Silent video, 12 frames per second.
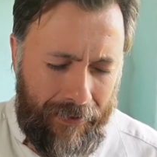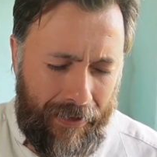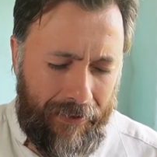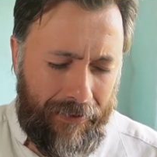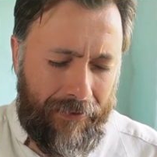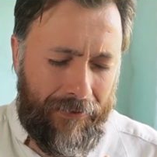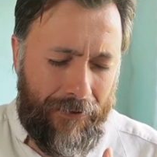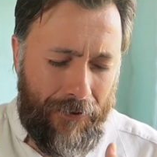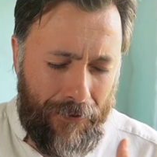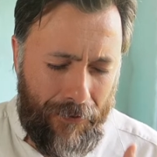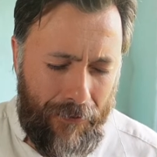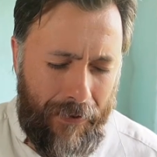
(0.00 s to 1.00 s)
that
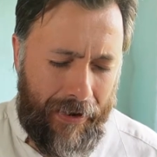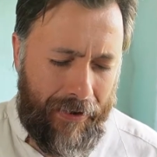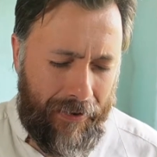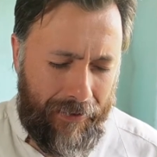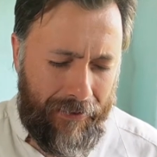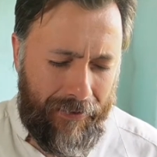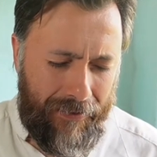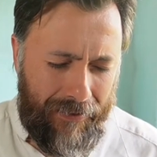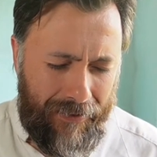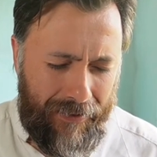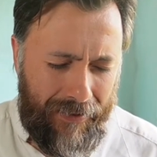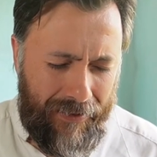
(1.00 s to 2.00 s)
your Ruach
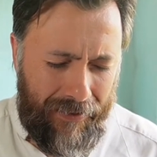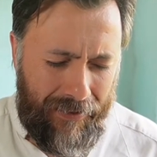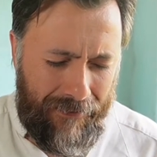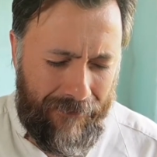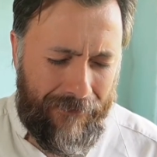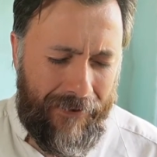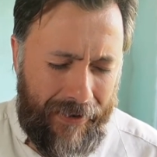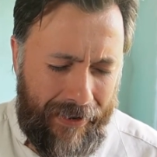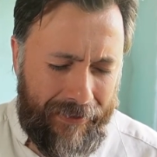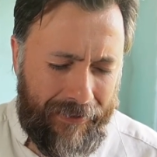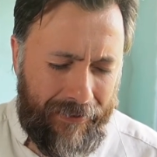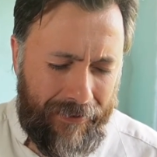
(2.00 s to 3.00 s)
can
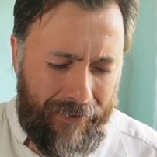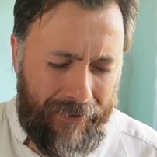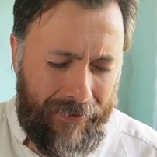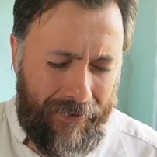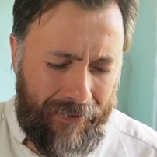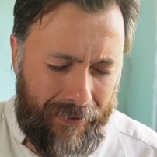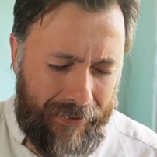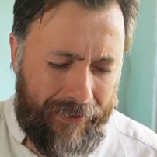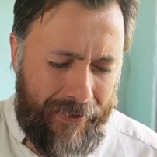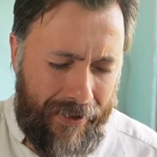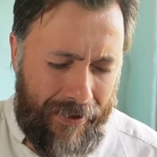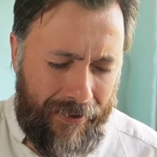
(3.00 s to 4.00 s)
fill us
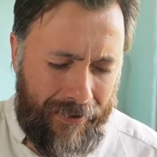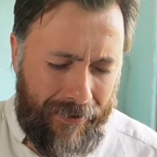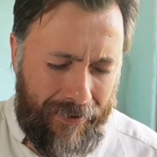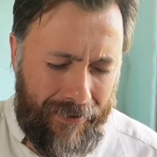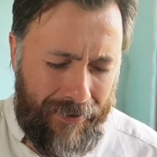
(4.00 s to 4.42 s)
this day.